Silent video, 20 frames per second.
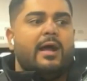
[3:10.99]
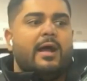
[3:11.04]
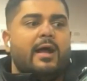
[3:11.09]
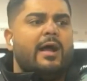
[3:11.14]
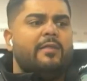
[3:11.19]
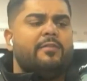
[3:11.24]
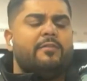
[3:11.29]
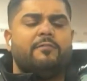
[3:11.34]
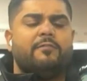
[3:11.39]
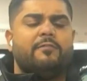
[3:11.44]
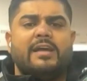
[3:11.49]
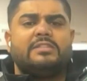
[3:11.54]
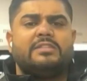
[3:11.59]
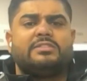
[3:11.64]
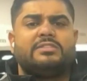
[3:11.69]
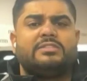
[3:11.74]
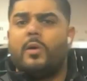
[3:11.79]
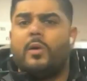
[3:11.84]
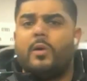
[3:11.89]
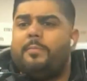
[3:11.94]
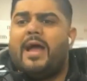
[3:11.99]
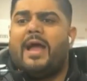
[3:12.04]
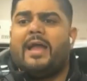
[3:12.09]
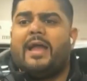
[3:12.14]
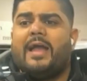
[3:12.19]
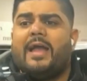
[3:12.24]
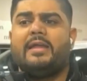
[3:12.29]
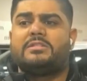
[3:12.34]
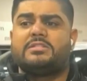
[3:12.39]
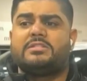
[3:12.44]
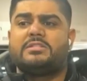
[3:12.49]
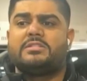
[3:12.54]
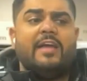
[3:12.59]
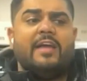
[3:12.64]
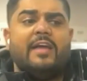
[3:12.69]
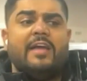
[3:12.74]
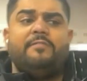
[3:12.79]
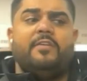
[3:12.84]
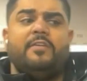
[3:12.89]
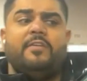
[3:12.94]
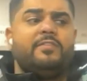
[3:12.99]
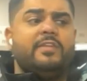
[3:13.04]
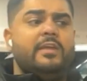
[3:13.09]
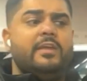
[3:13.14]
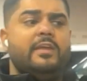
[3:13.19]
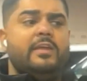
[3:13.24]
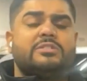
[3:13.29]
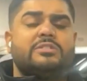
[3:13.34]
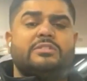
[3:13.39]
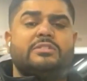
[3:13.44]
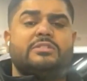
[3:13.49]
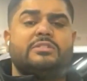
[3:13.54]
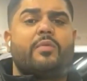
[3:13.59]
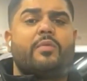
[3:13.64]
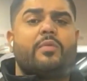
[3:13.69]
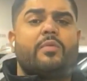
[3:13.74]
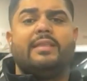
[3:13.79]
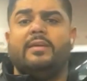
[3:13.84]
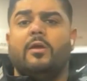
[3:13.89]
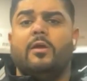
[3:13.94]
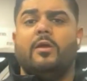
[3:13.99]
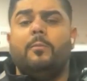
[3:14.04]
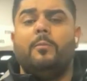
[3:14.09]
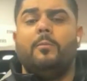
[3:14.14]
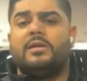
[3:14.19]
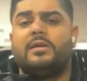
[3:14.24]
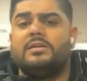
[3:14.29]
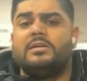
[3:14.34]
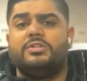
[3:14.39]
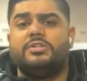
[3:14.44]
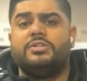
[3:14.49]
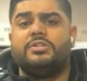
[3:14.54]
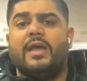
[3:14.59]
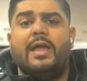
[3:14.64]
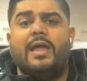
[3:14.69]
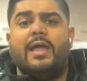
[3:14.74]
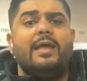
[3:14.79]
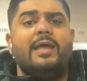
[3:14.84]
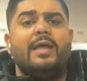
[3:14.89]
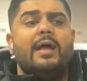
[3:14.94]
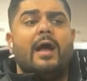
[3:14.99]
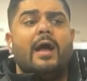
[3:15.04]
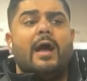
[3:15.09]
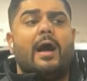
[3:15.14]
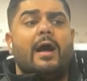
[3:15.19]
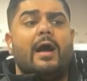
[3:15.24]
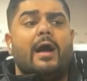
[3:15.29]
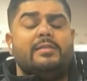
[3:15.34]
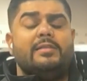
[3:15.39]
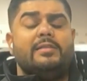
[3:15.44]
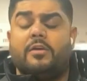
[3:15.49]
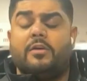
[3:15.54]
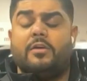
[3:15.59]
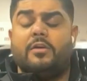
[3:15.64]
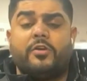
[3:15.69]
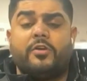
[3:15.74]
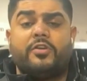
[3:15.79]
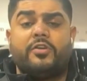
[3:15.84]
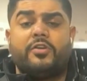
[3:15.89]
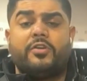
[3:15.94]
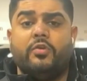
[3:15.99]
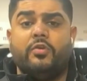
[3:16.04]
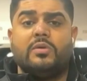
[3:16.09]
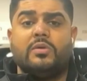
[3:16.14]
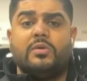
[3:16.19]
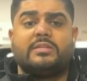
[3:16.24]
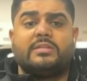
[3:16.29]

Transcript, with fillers: Uh, the Viceroy package is $550, which is a great deal because you get a uh, dinner for two.